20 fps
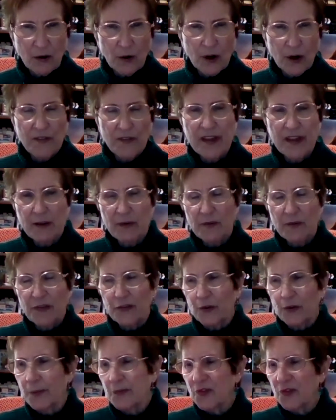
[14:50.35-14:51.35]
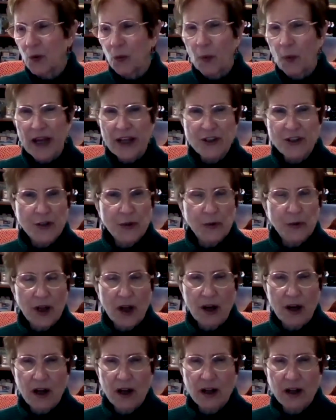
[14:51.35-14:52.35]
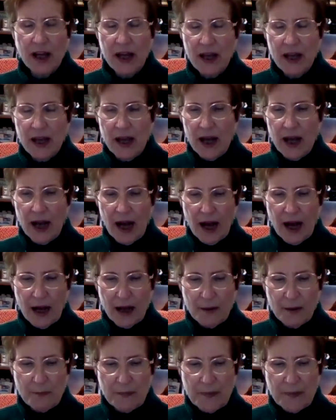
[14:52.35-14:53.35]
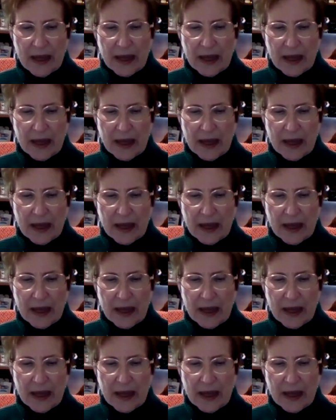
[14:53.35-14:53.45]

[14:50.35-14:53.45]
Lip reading: or the scripts are way too long. And